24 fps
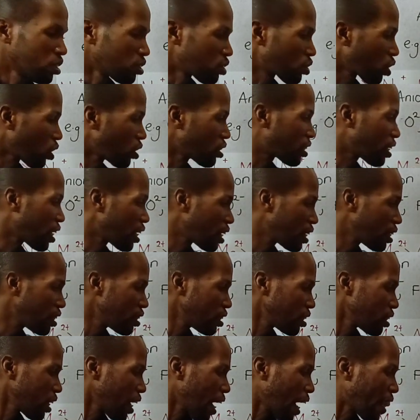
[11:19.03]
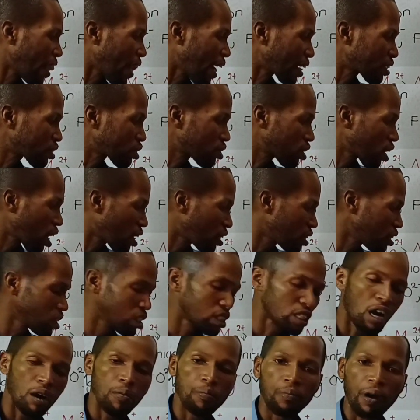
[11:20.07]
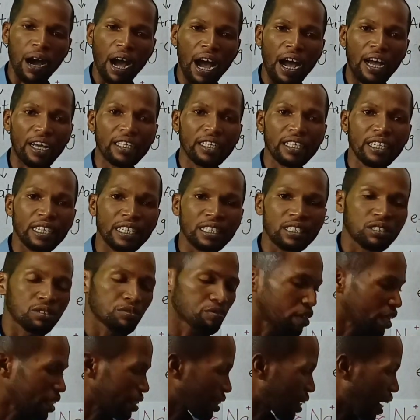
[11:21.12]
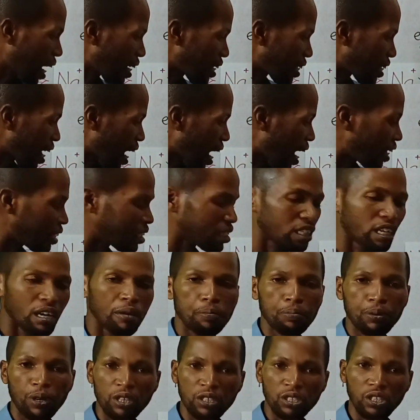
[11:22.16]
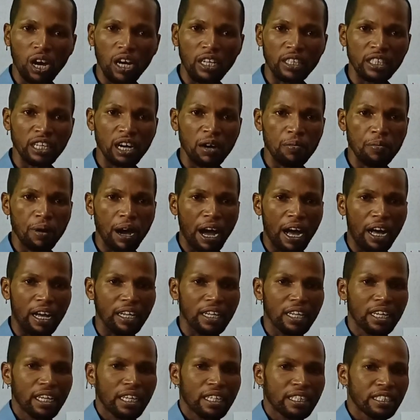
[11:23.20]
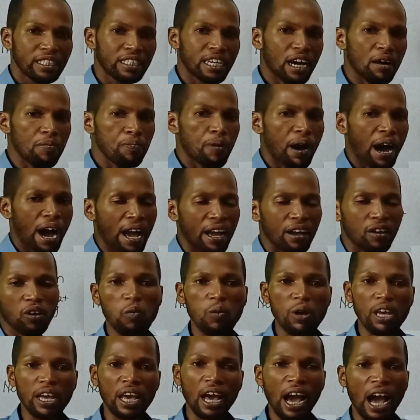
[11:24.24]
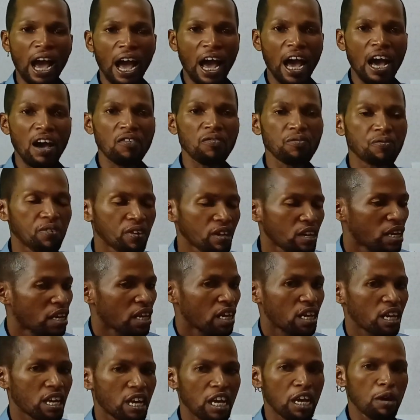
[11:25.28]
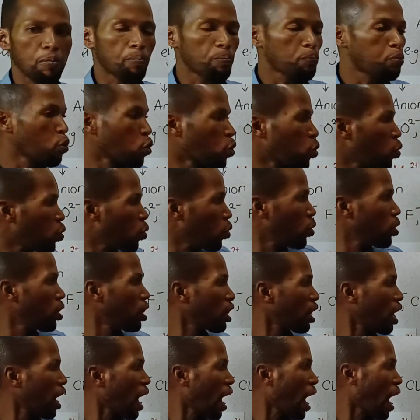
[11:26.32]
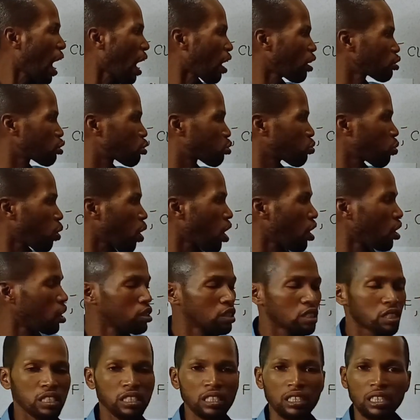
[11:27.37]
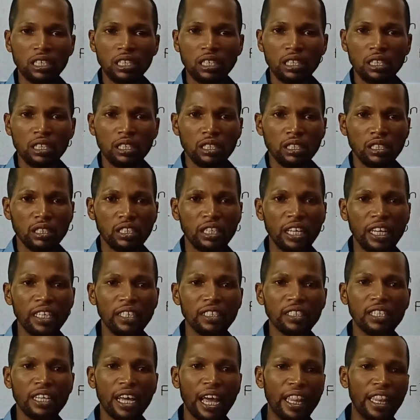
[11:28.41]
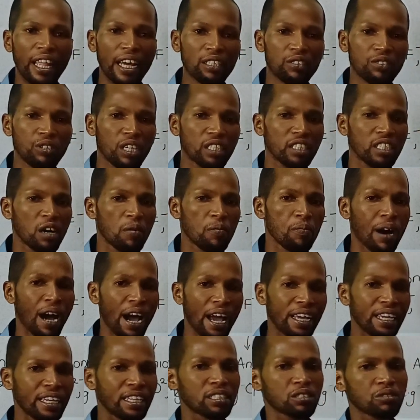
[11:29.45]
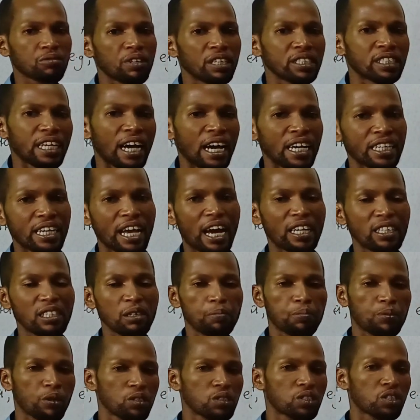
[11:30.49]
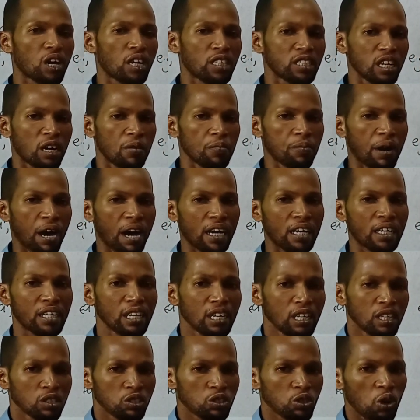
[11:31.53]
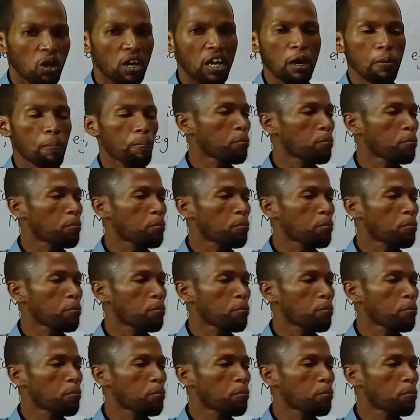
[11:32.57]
so the electron number is greater than the proton number. Thereby, we have a pull outward since the electron number is greater than the proton number. So a